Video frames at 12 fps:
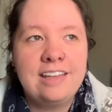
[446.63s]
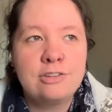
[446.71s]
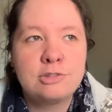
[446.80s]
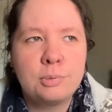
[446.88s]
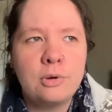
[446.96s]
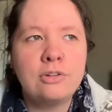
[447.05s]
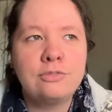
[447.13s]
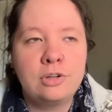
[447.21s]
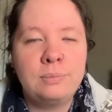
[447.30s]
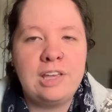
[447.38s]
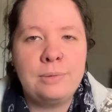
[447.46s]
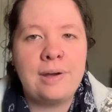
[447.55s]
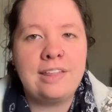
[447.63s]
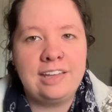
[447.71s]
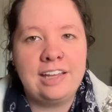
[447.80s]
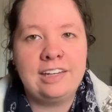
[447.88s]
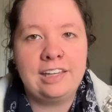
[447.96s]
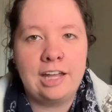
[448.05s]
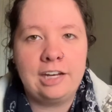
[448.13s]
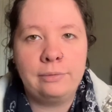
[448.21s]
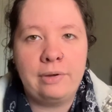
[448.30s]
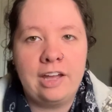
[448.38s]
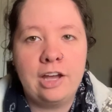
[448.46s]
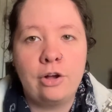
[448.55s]
Spoiled for me by the ending
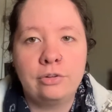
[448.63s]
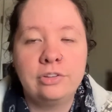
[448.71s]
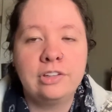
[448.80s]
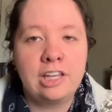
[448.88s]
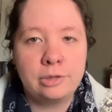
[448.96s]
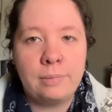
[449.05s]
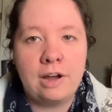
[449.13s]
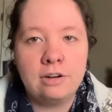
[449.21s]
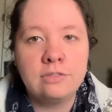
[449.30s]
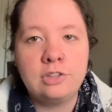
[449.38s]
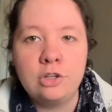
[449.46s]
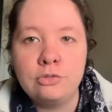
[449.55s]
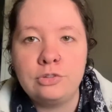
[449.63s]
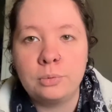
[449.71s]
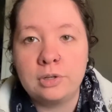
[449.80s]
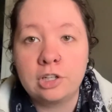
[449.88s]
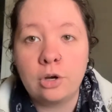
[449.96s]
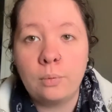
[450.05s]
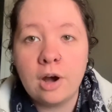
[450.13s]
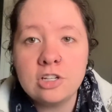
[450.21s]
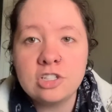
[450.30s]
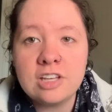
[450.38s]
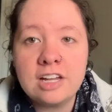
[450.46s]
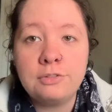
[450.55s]
anyway. I'll link my review if you want to go
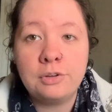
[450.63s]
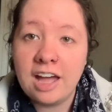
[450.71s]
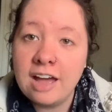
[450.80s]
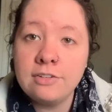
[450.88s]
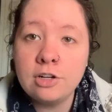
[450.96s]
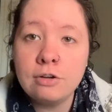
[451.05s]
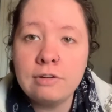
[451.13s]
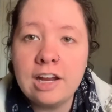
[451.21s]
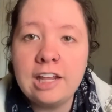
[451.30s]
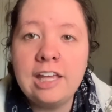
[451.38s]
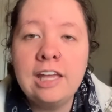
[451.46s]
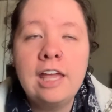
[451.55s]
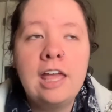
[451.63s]
watch that if you haven't already.